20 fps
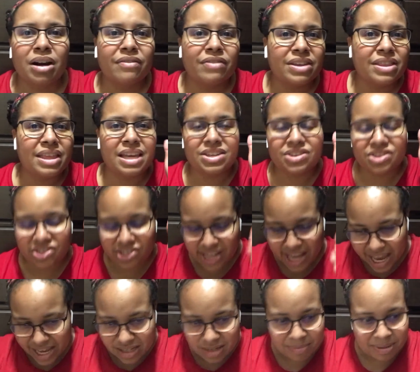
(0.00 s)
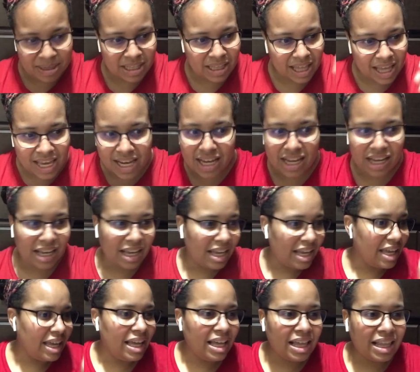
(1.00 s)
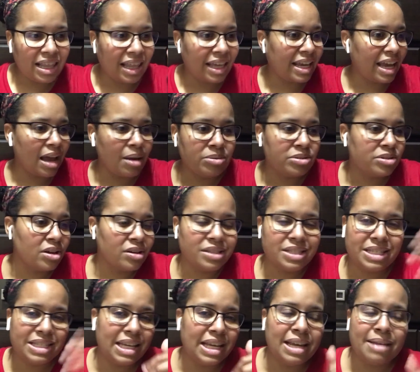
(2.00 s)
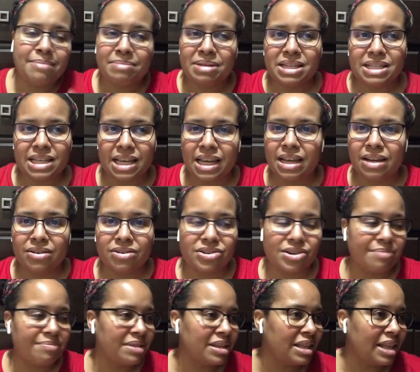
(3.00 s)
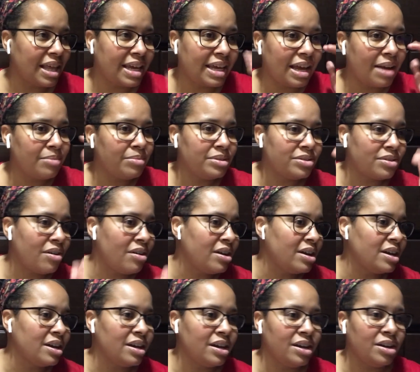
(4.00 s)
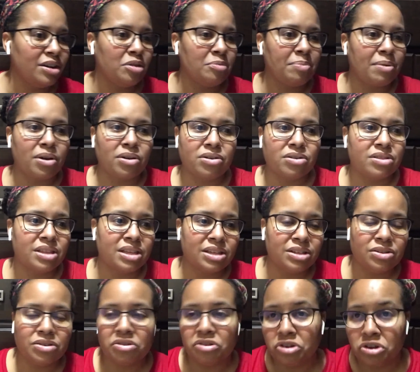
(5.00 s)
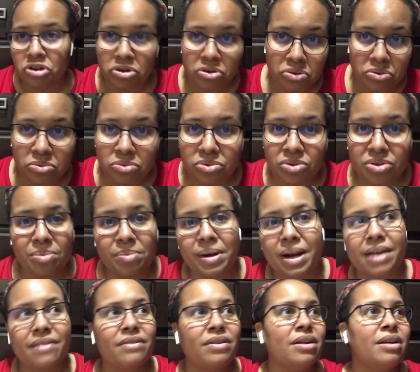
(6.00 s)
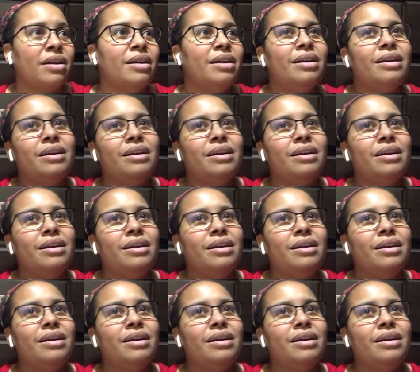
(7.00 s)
Everything just had to be like I was on CNBC or something, like I was on, part of the news or whatever.